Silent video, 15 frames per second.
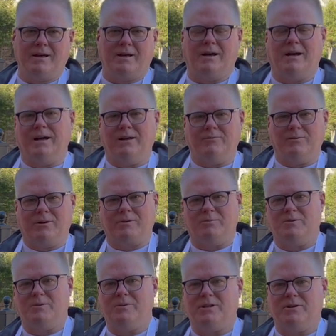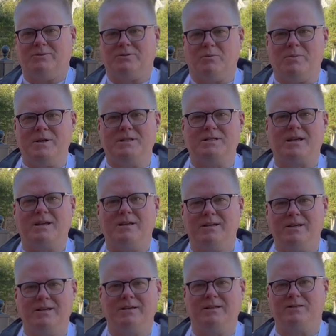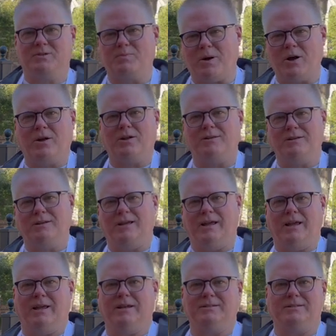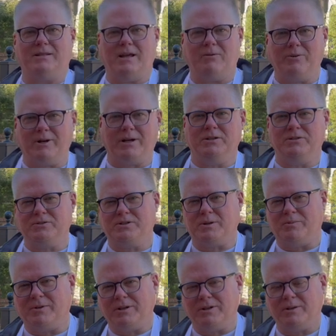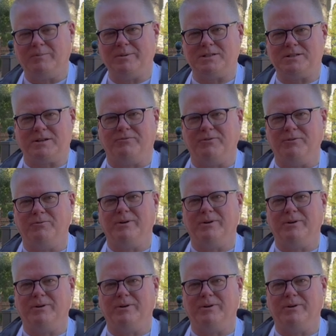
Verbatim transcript: Hi and welcome to Bitonto Pizza. It's Paul and today we're going to do something a little bit different.